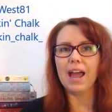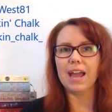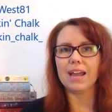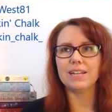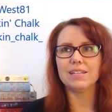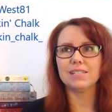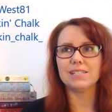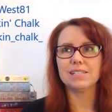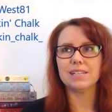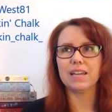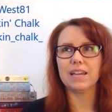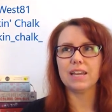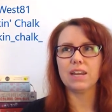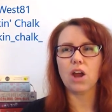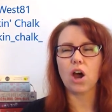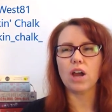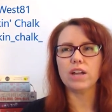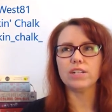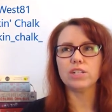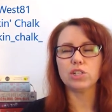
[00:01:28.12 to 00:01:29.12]
and
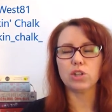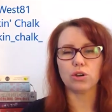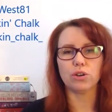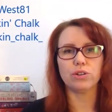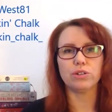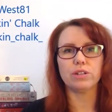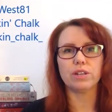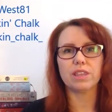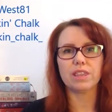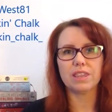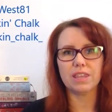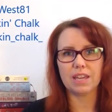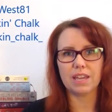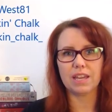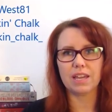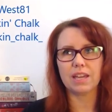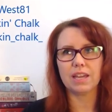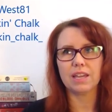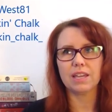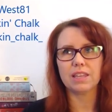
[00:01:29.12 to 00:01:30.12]
said, I don't
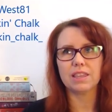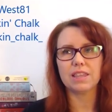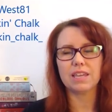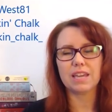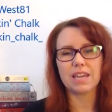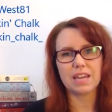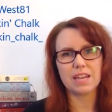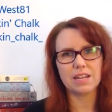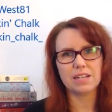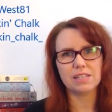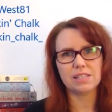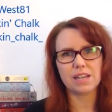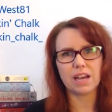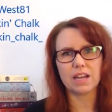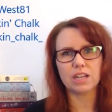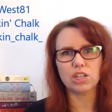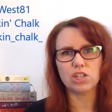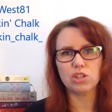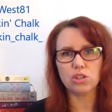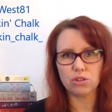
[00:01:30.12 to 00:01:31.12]
think the kids
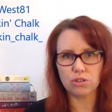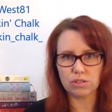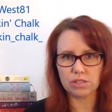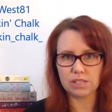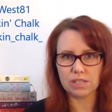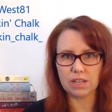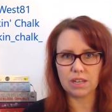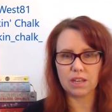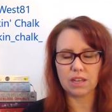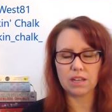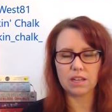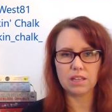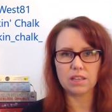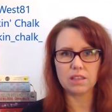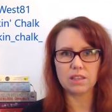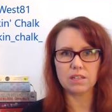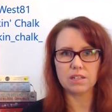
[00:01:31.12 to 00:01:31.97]
are using